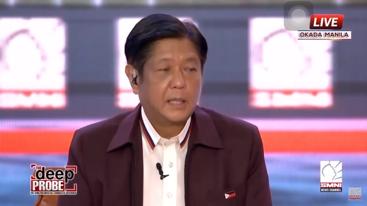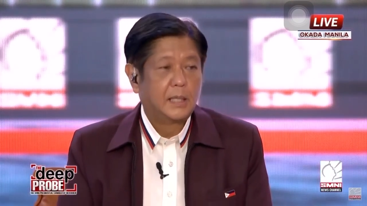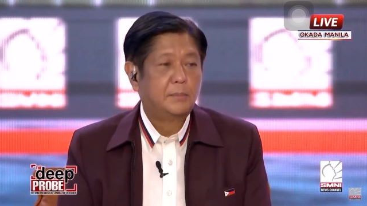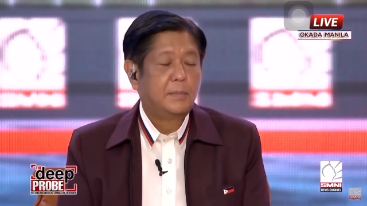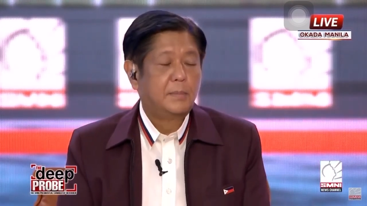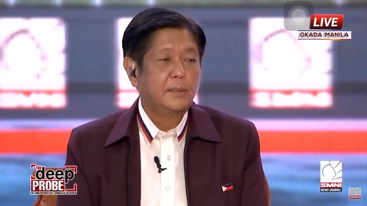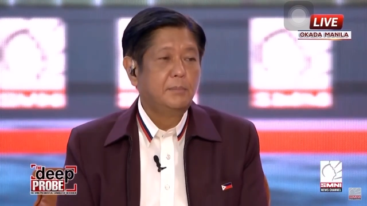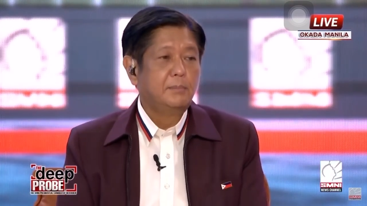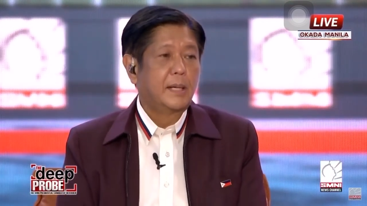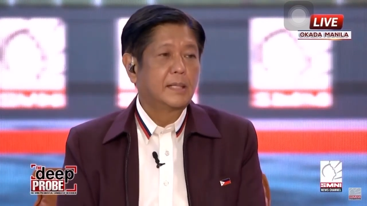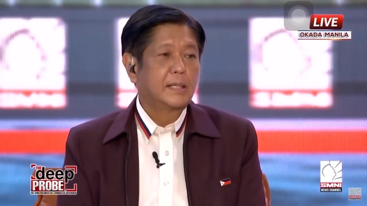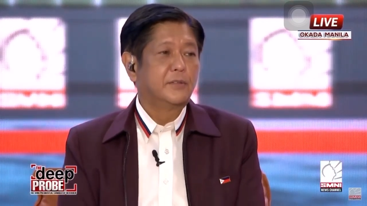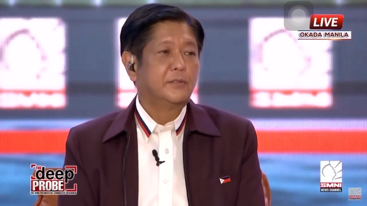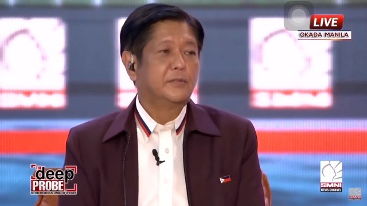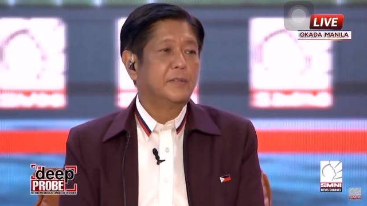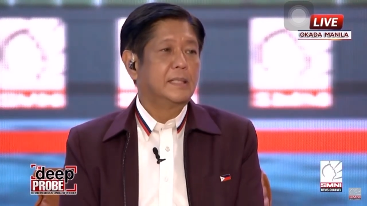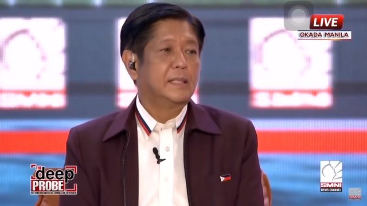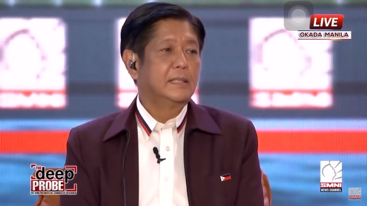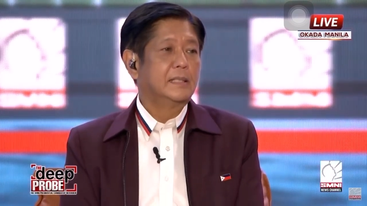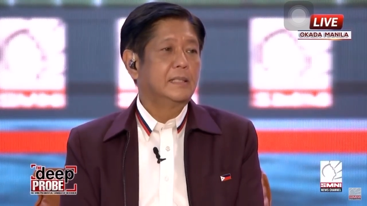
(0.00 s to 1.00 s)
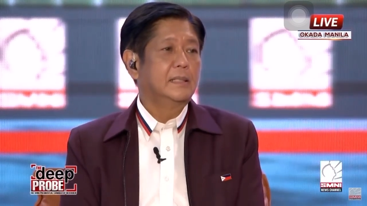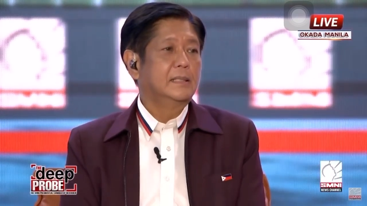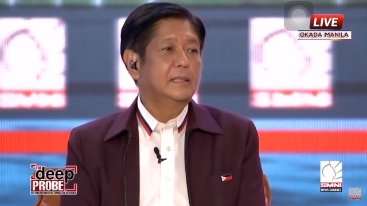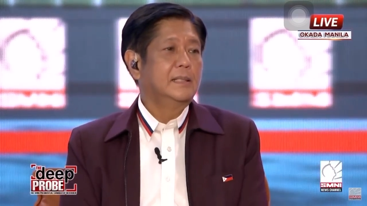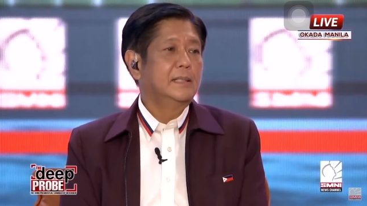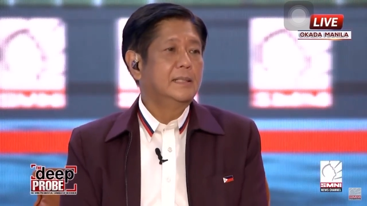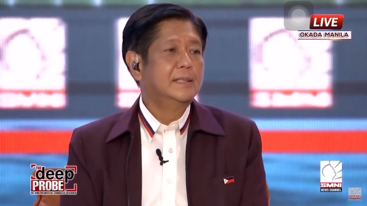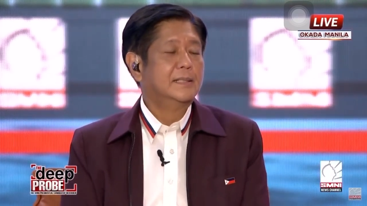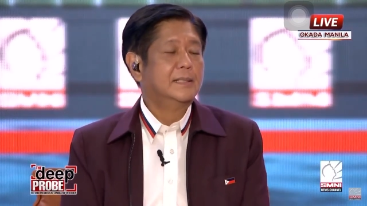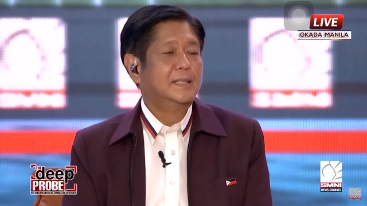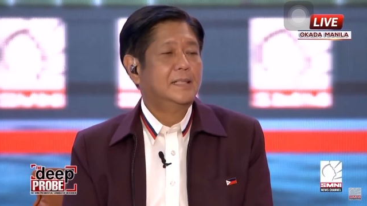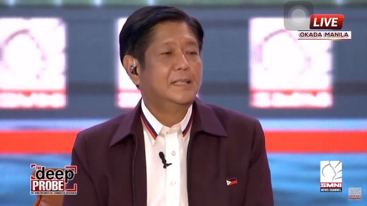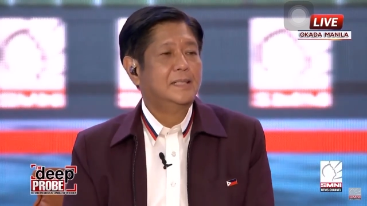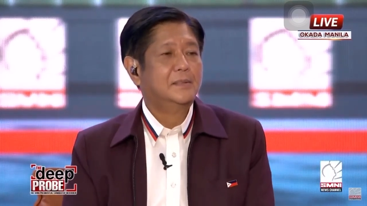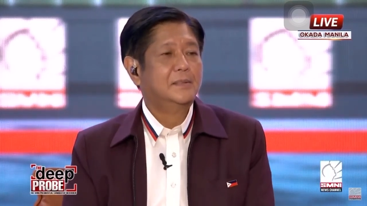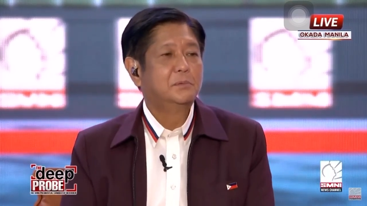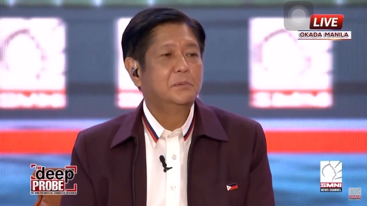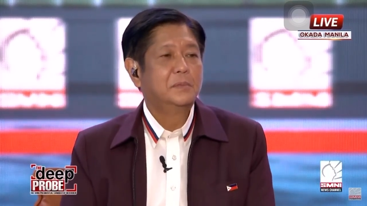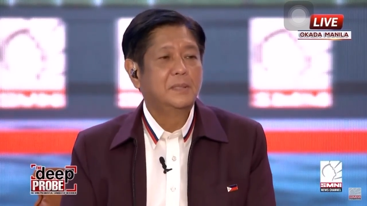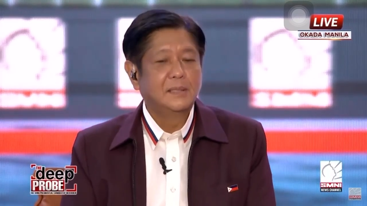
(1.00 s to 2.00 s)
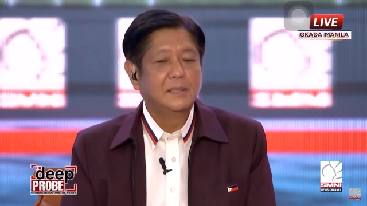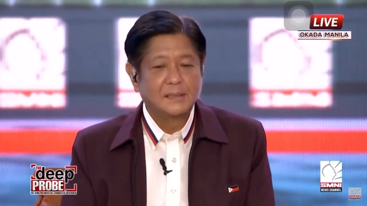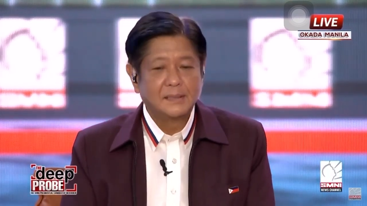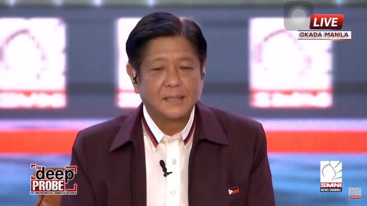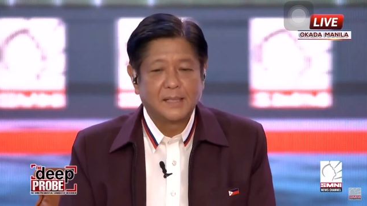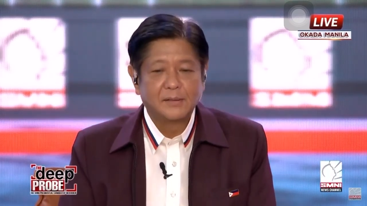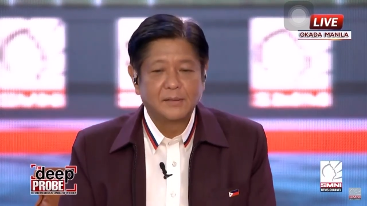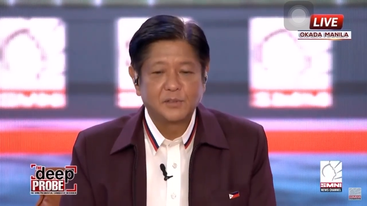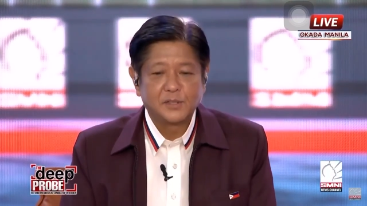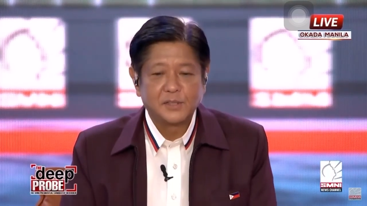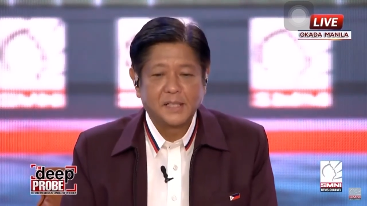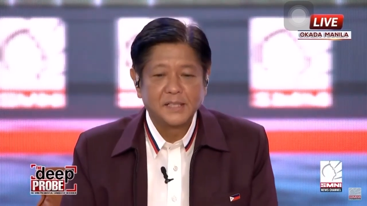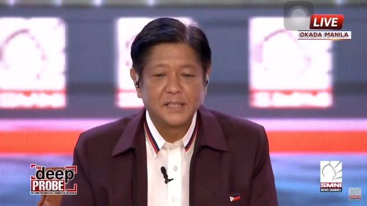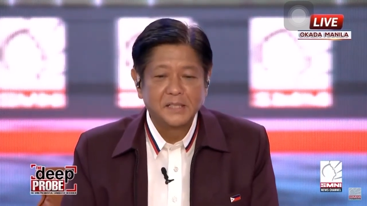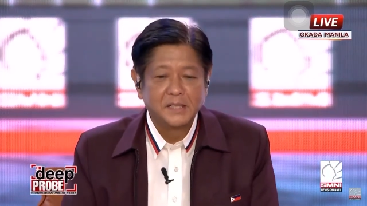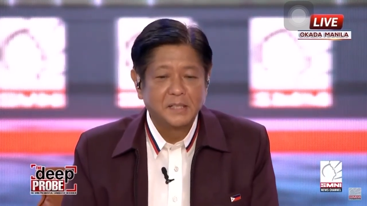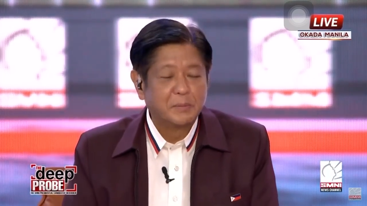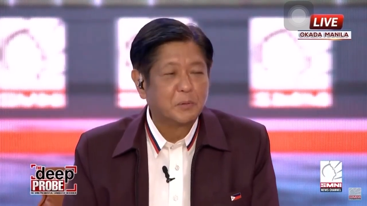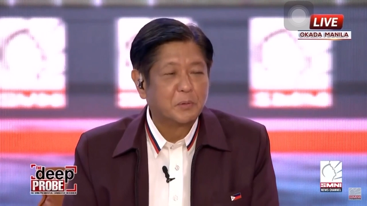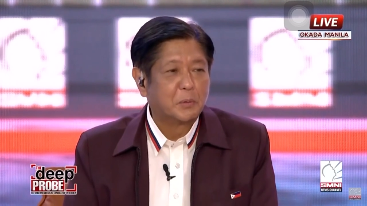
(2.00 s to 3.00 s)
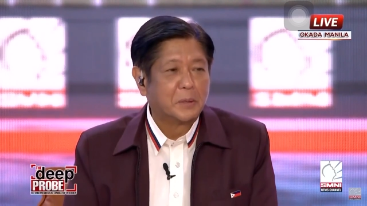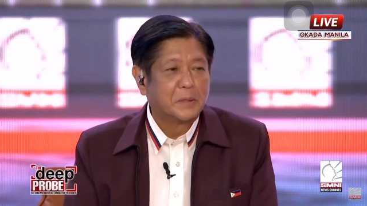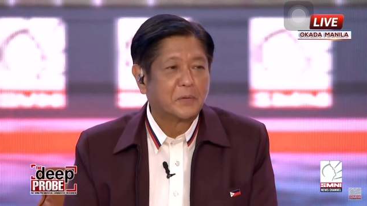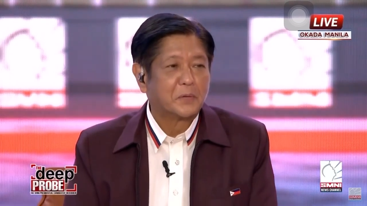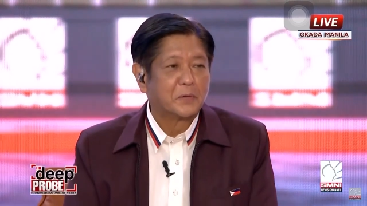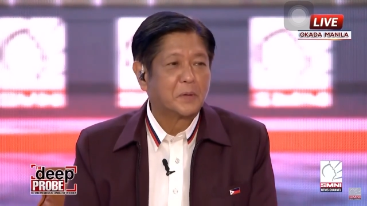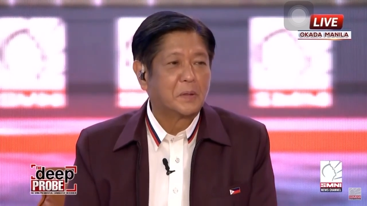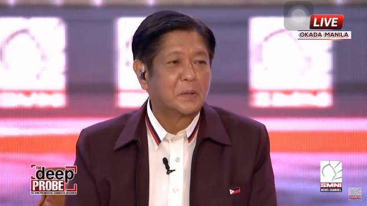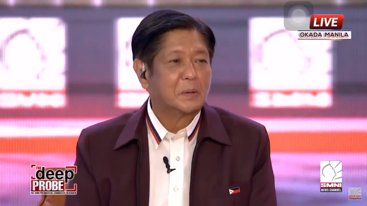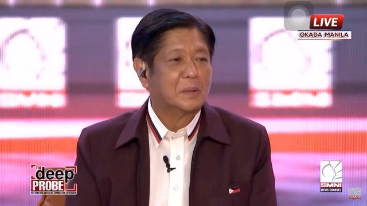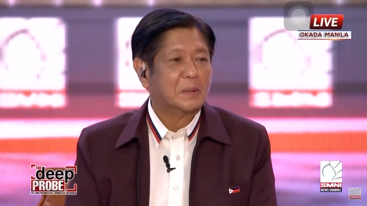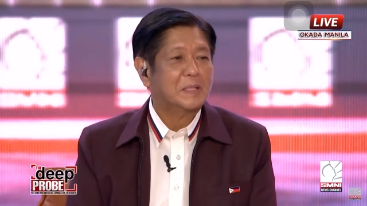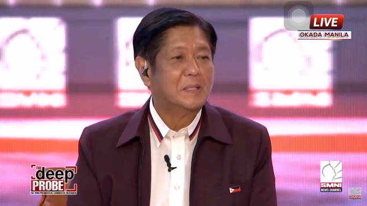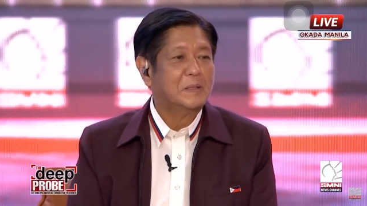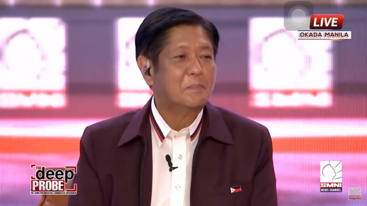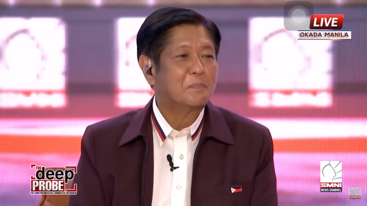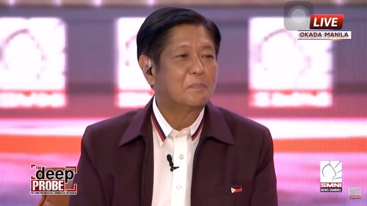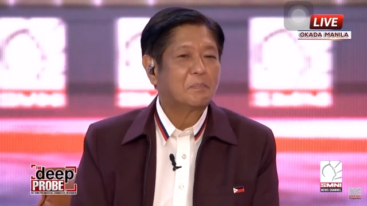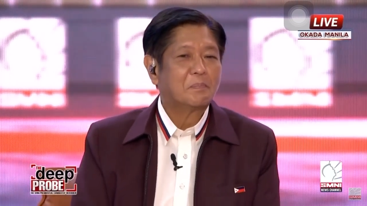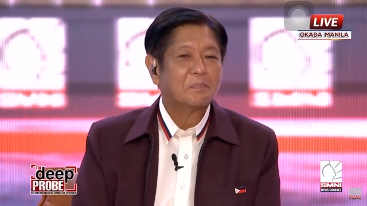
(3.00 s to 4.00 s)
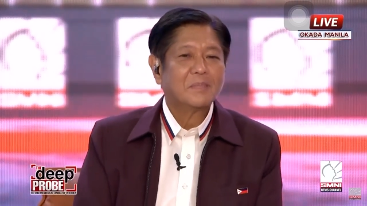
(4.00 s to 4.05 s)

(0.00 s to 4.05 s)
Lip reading: Am I Machiavellian? Well, I've studied him quite thoroughly.